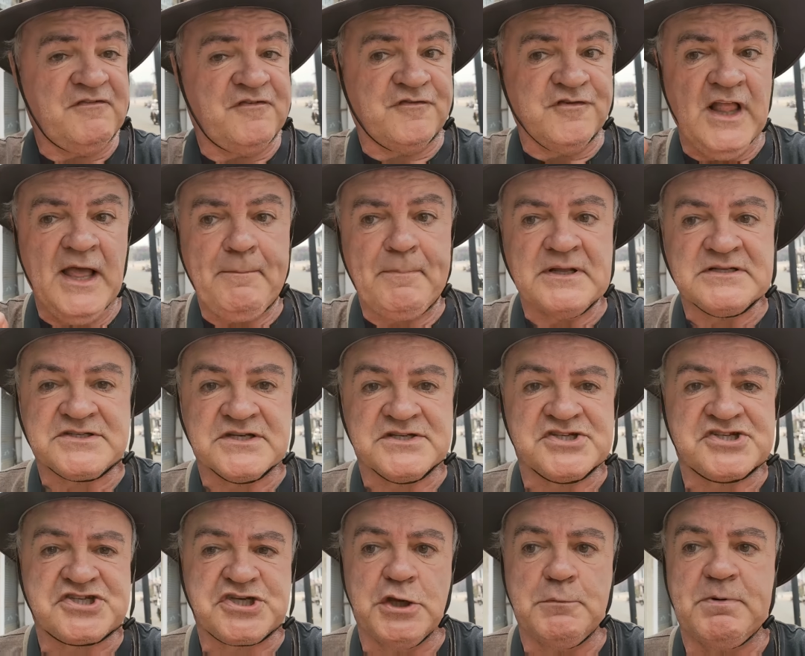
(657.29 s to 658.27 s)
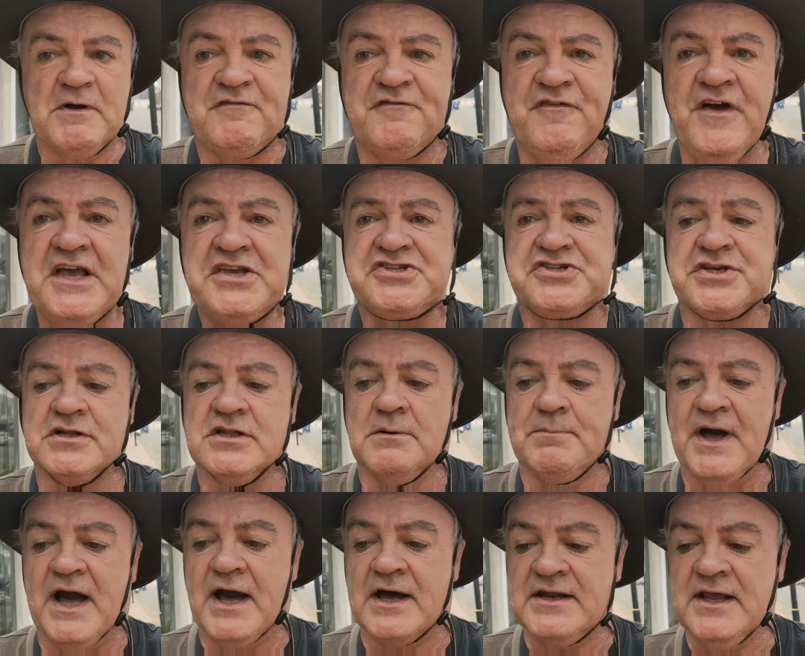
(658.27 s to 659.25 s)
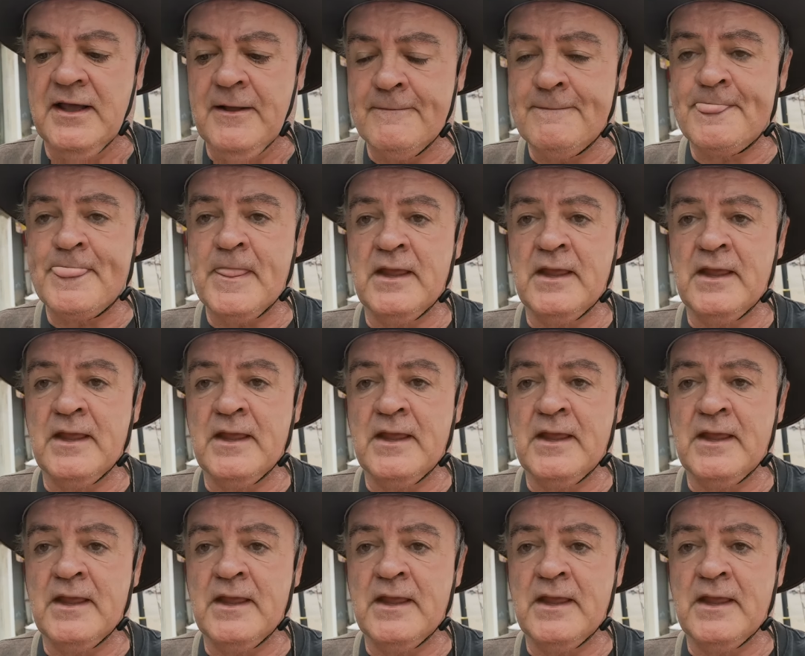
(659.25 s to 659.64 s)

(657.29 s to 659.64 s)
flippant and superficial about it,